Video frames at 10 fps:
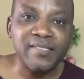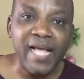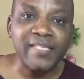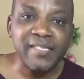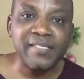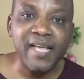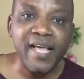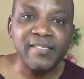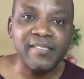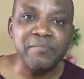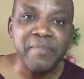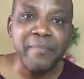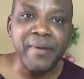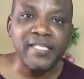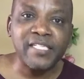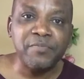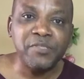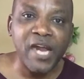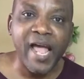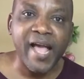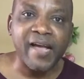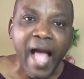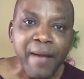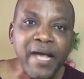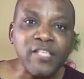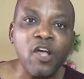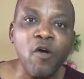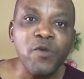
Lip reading: 30 days membership trial, Amazon will